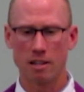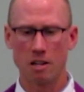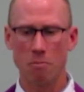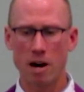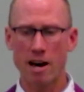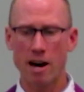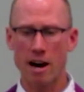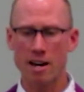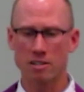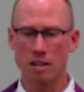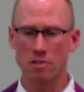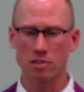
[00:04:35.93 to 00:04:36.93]
And my
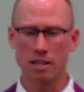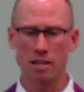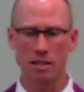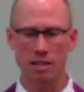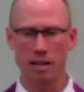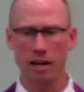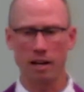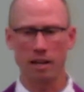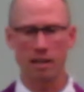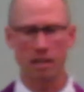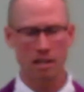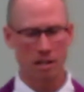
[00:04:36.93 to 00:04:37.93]
eyes have seen the
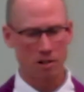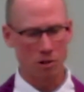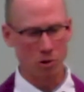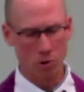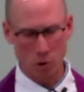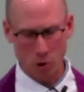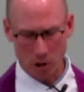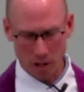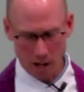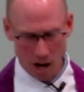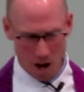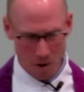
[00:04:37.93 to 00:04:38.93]
King, the
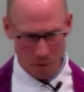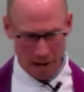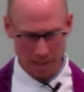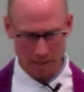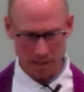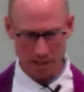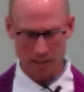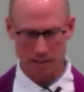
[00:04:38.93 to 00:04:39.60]
Lord Almighty.